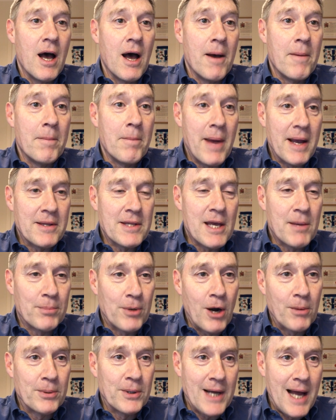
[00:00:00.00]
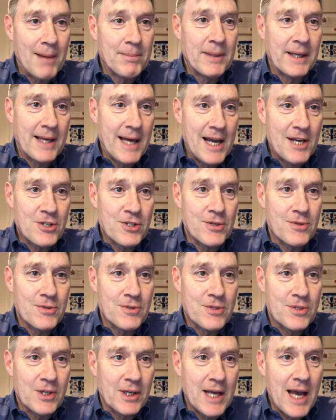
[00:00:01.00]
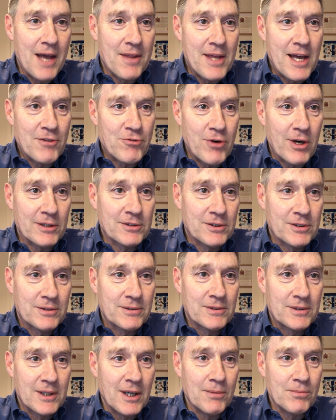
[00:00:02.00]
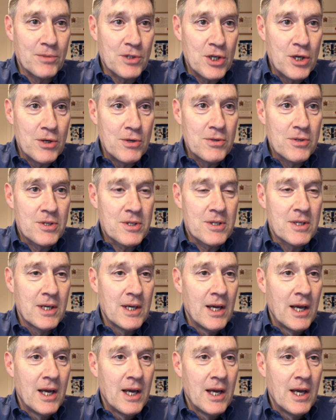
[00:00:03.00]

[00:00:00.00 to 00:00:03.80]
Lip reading: make the appropriate applications to get their drugs used.